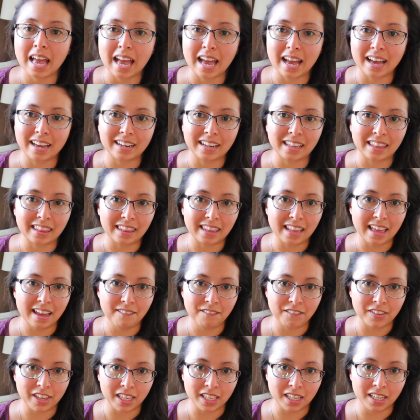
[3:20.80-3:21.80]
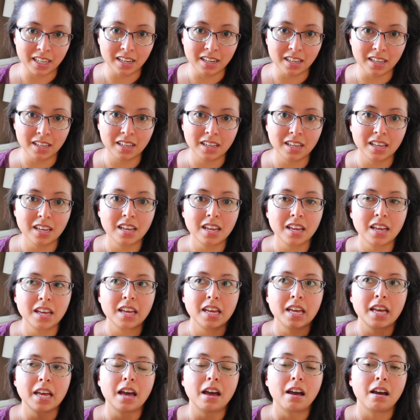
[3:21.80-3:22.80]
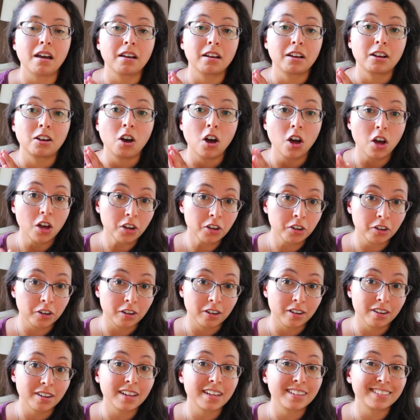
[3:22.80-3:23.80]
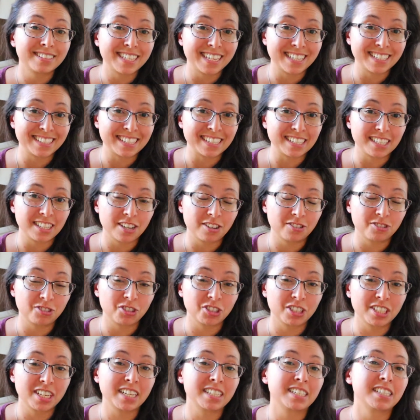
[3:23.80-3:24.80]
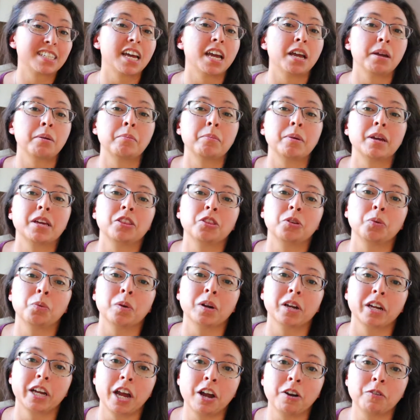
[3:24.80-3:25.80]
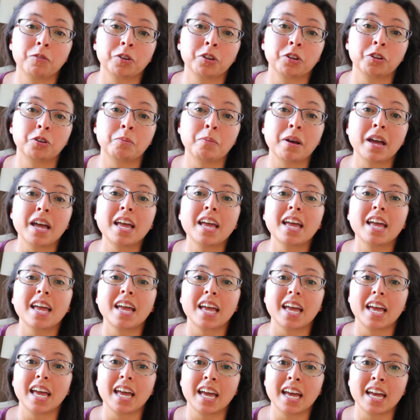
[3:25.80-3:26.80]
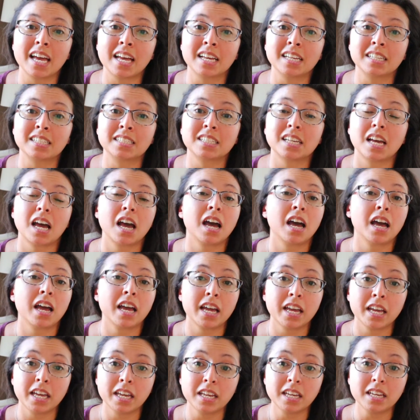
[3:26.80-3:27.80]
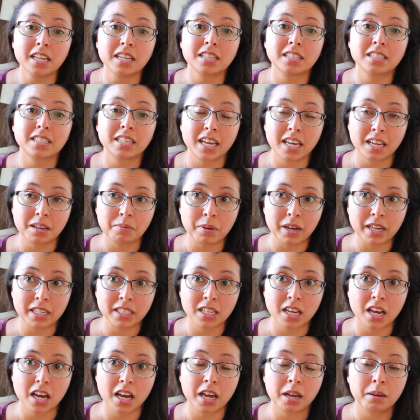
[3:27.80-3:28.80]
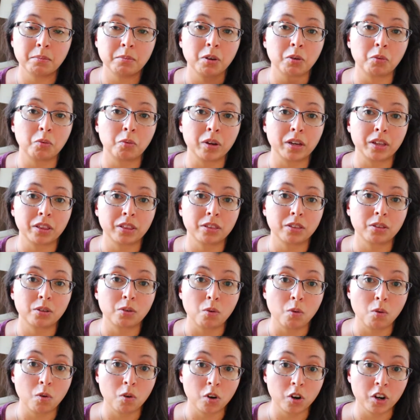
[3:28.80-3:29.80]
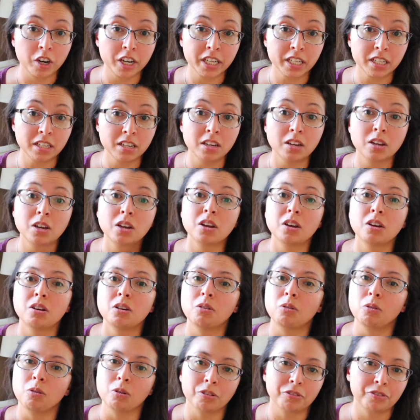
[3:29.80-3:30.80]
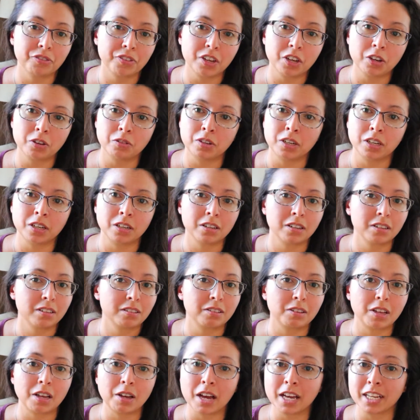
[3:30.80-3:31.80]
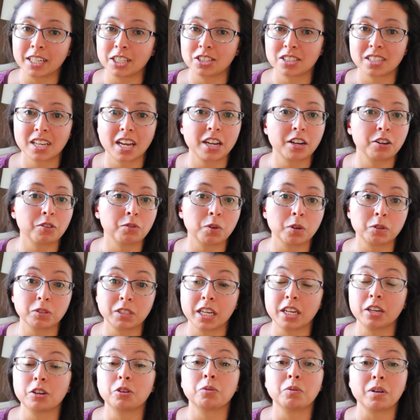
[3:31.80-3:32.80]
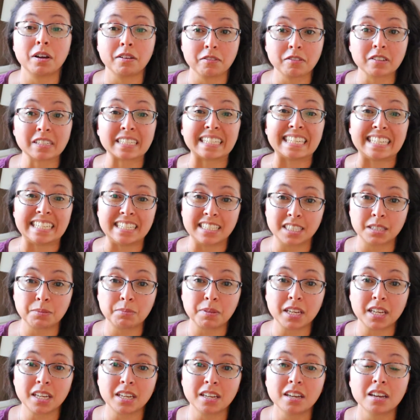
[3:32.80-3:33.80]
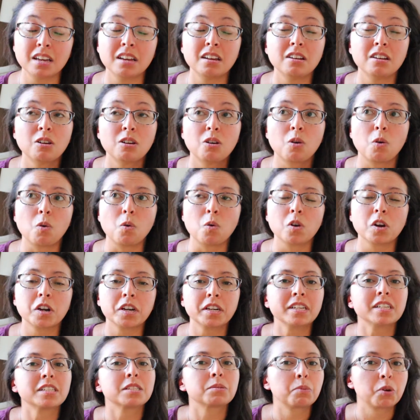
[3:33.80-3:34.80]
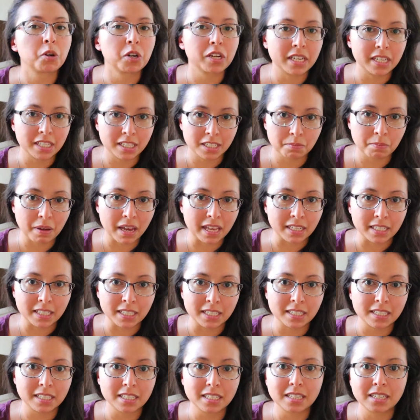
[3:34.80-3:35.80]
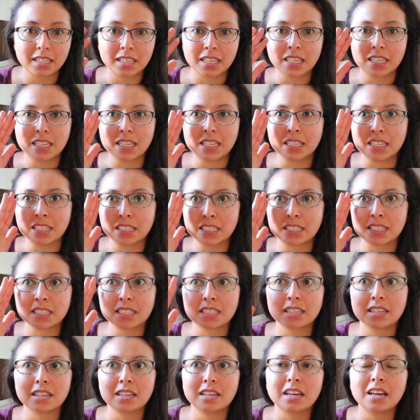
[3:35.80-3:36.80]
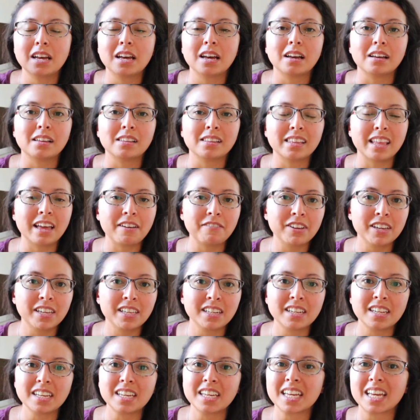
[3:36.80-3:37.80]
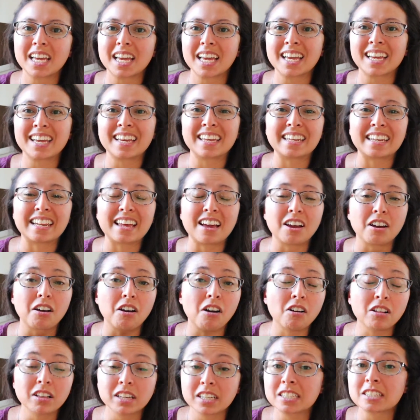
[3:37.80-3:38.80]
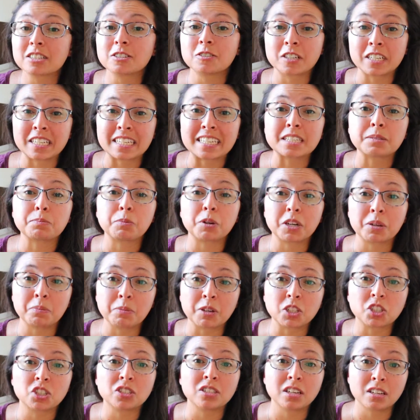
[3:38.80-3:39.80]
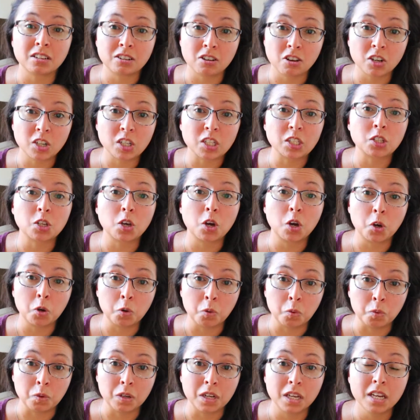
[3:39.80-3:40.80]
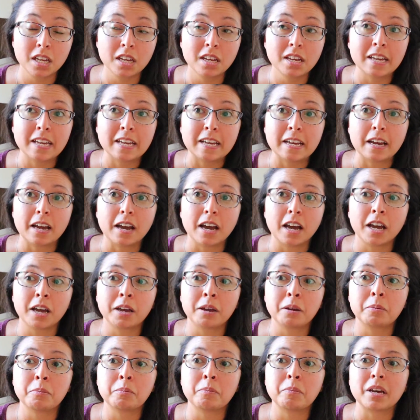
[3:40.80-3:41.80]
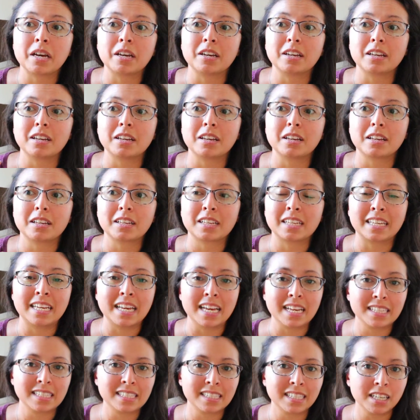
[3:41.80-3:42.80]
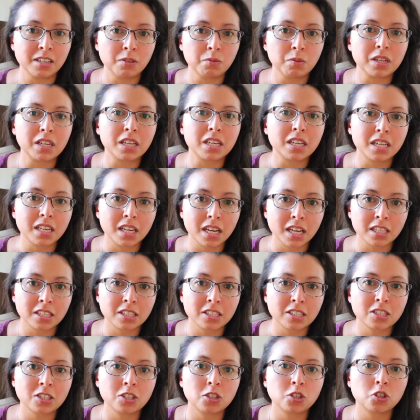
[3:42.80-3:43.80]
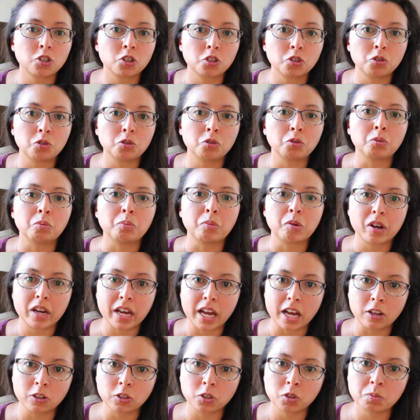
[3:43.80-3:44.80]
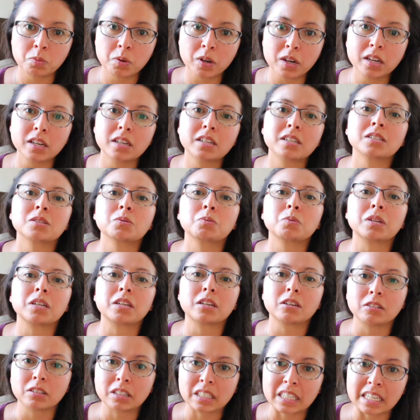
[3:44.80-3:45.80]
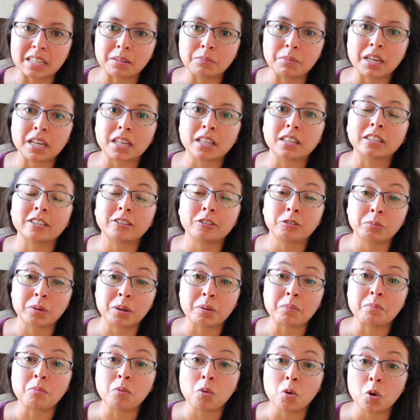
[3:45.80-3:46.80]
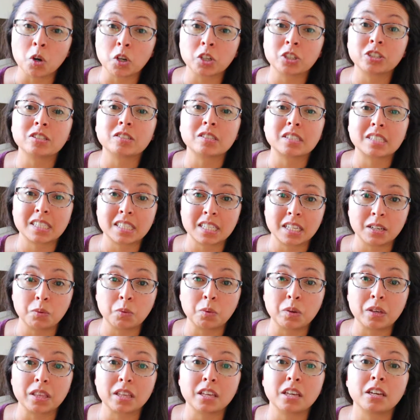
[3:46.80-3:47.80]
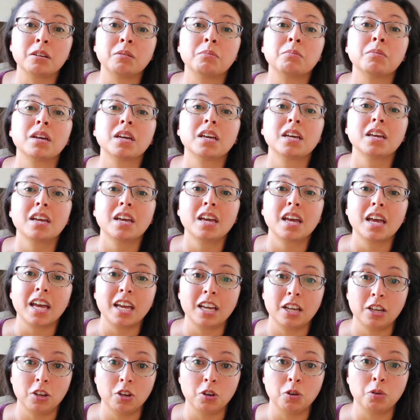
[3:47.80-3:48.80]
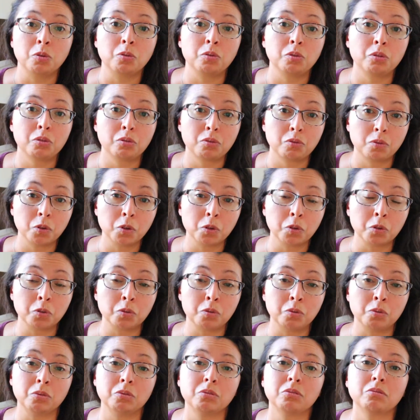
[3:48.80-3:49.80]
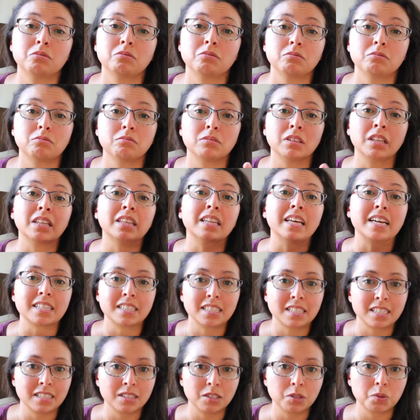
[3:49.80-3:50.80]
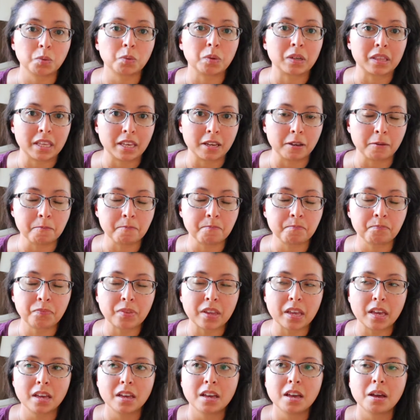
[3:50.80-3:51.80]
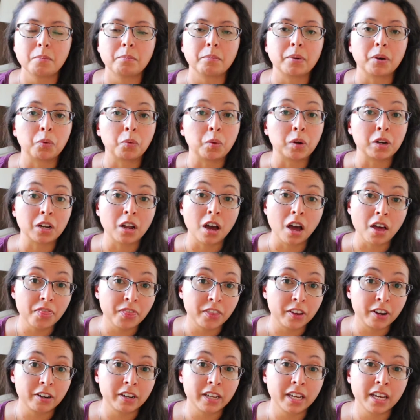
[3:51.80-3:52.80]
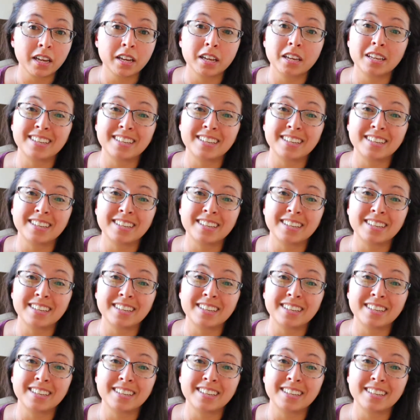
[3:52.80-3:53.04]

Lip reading: At 11, Connor takes his exercise time in the workout room, and I take my time with Oren or Fiona. I just kind of rotate whoever needs me. Oren is pretty independent. He's 11 and all his learning is pretty much done on his own. I'm guessing when he gets to pre-algebra is when he'll need me a little bit more to sit with him and go through the lessons with him. But we're not there yet.